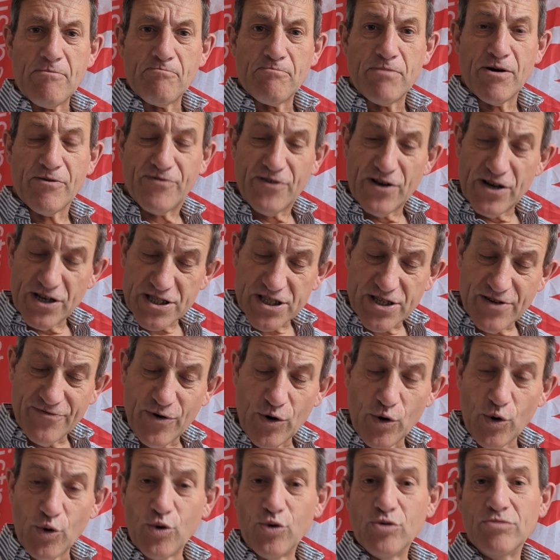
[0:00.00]
But first of
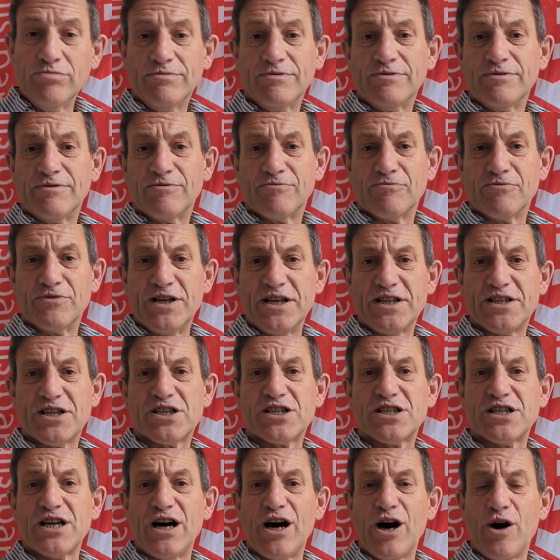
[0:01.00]
all, we need to
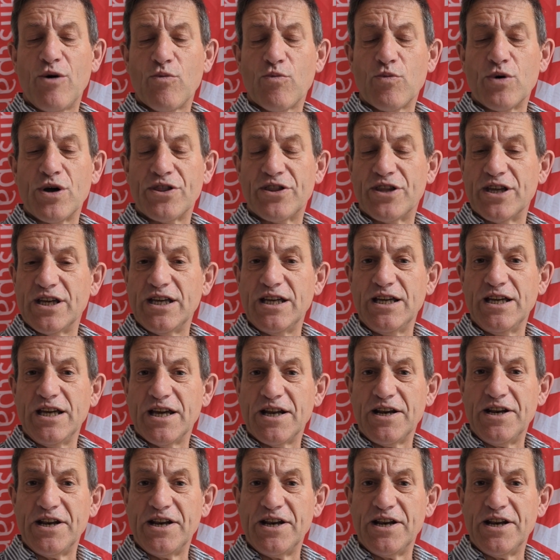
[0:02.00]
start with the